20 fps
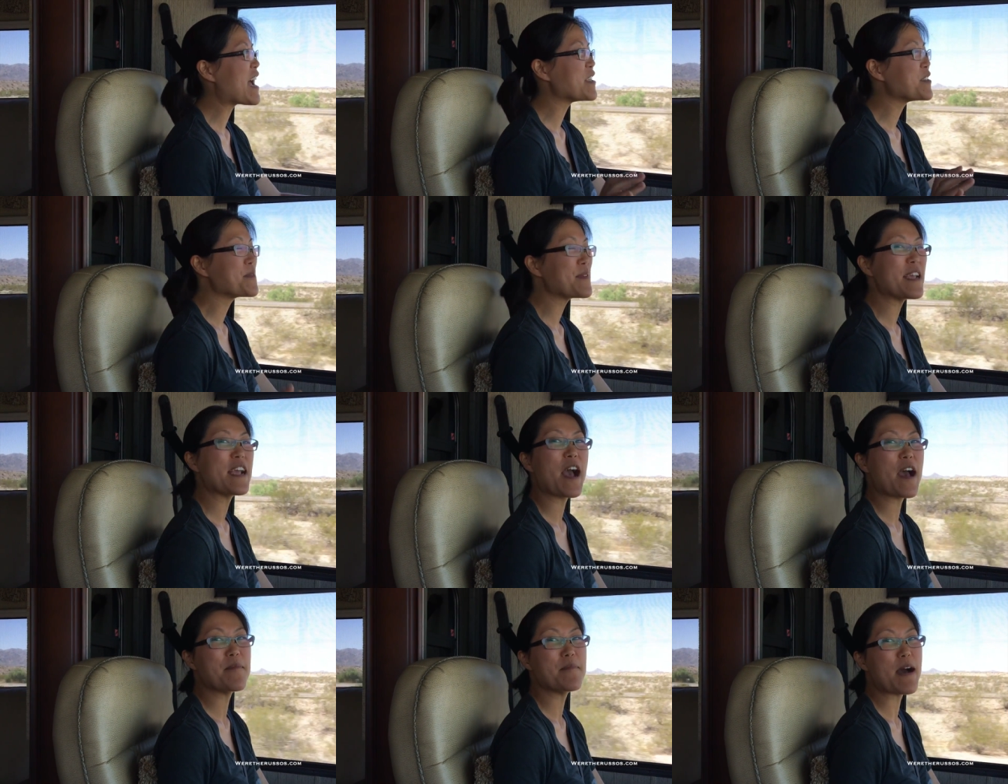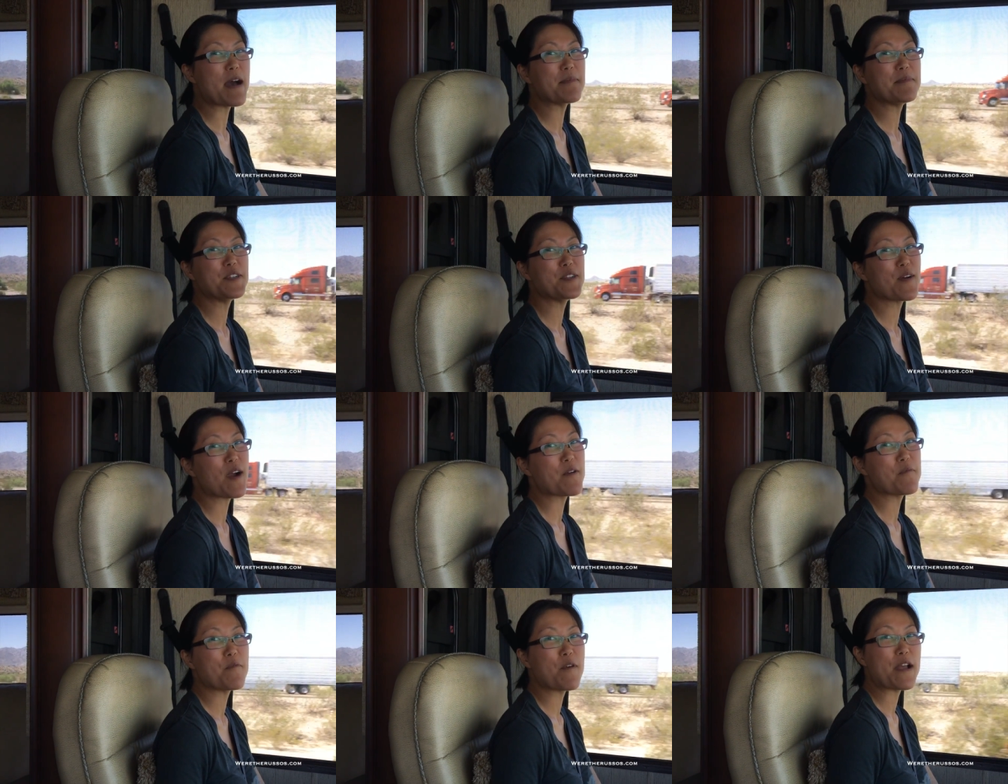As we come up
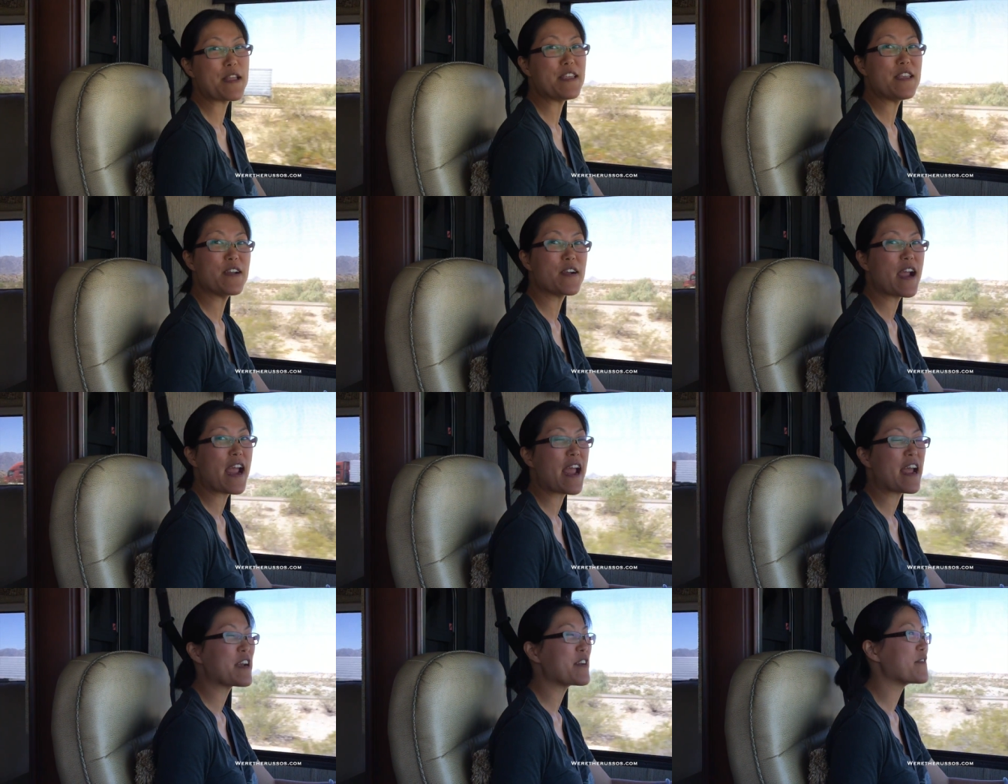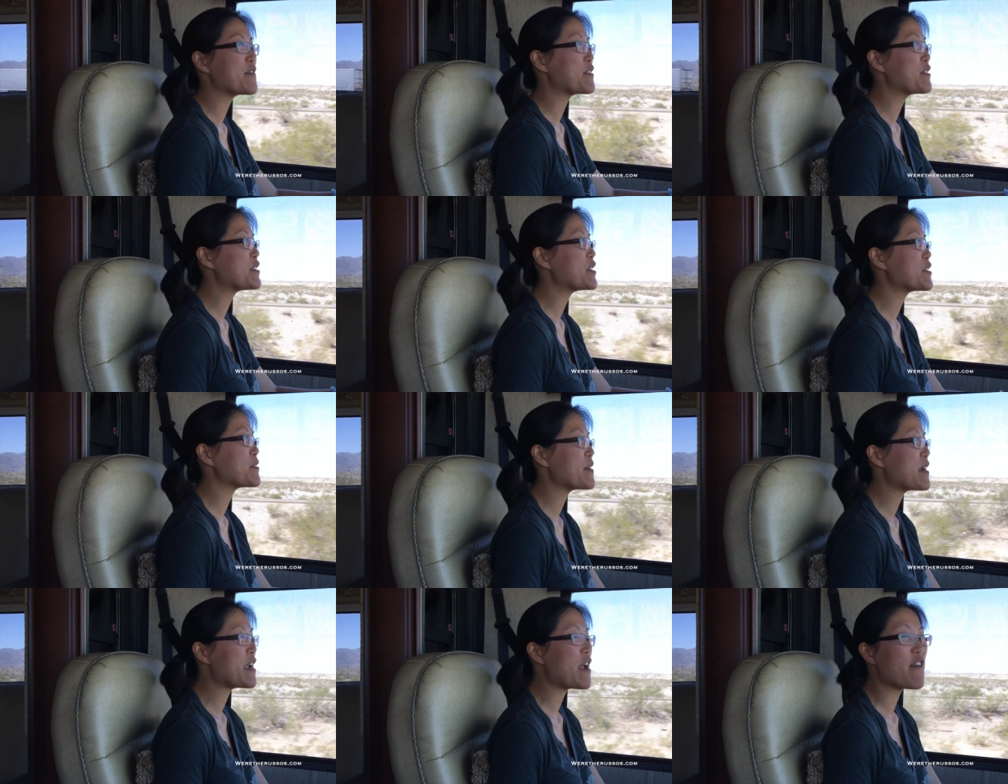to our one year
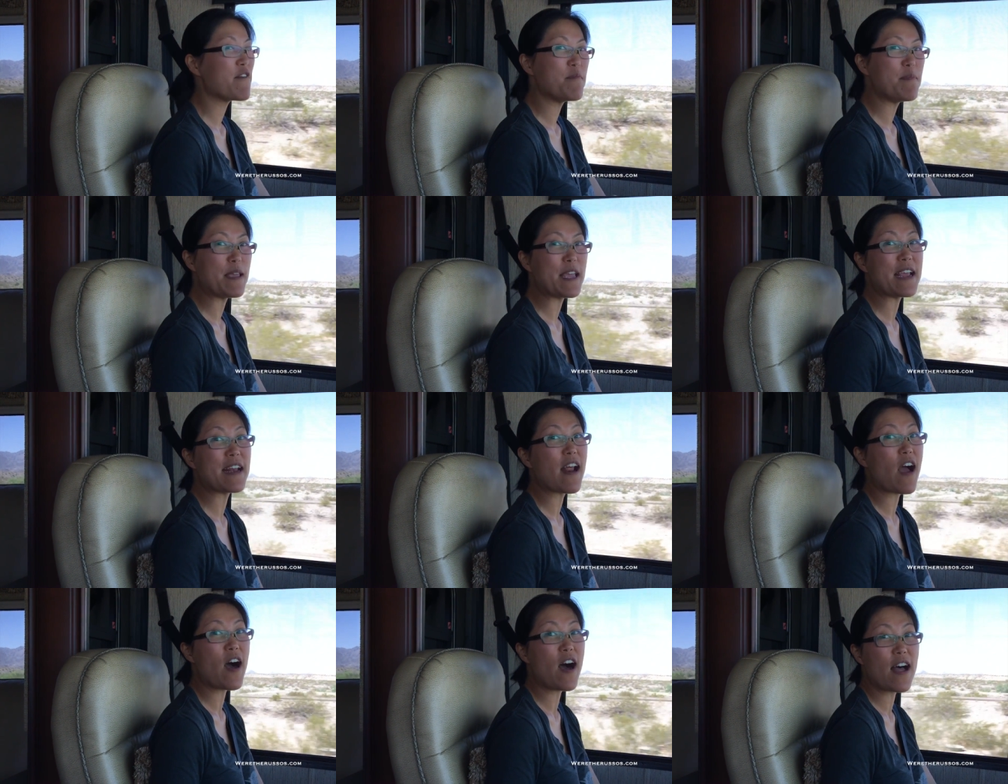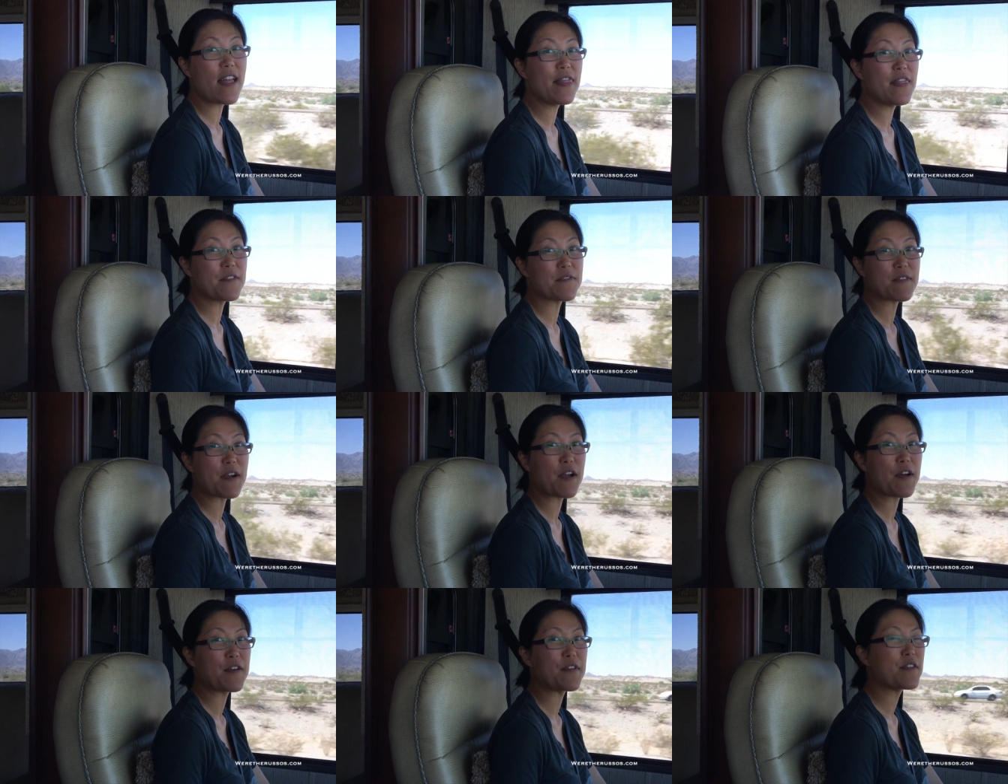anniversary of being on the
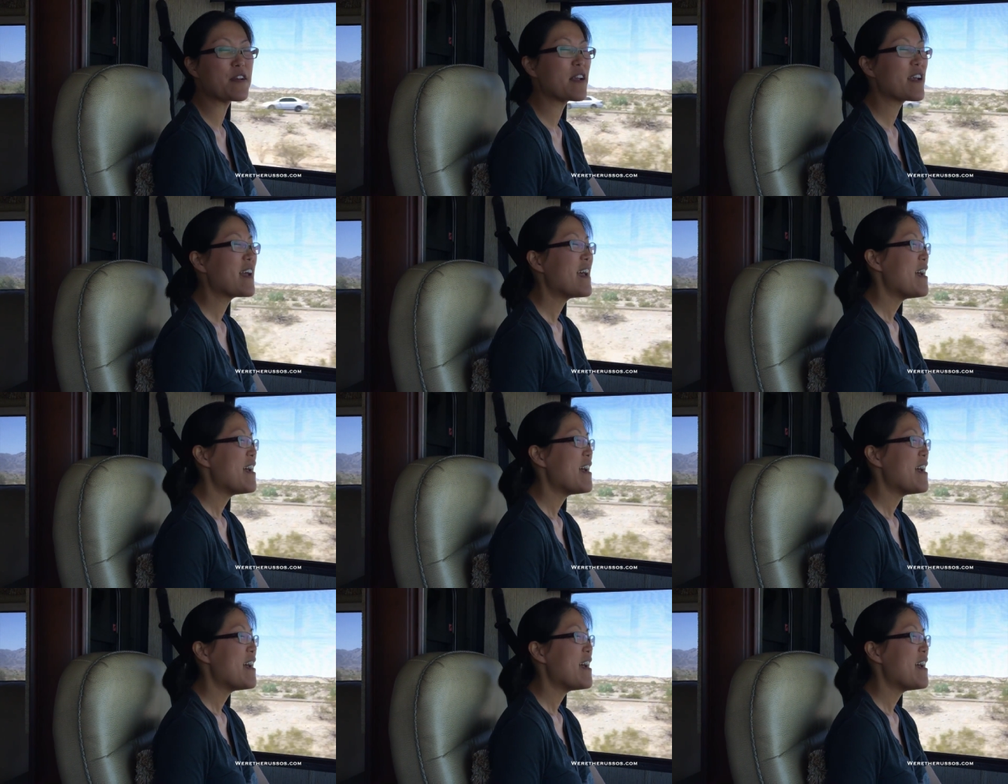road,